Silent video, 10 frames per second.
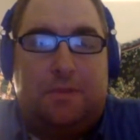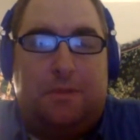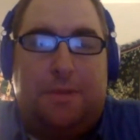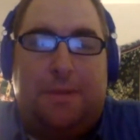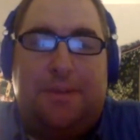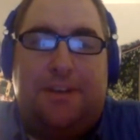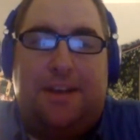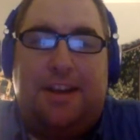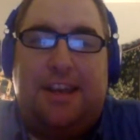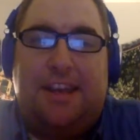Maybe
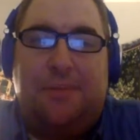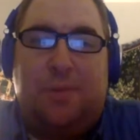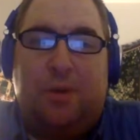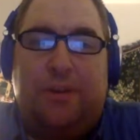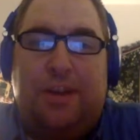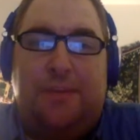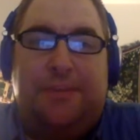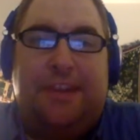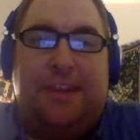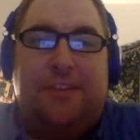Donaghy has more of an
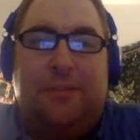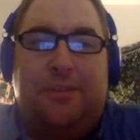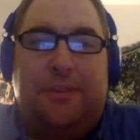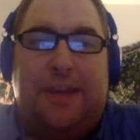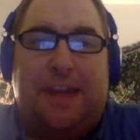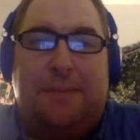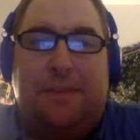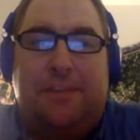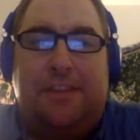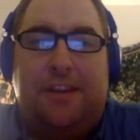upside, so we'll see what
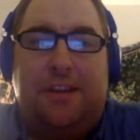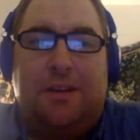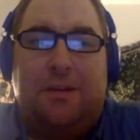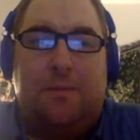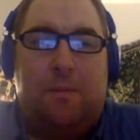happens there.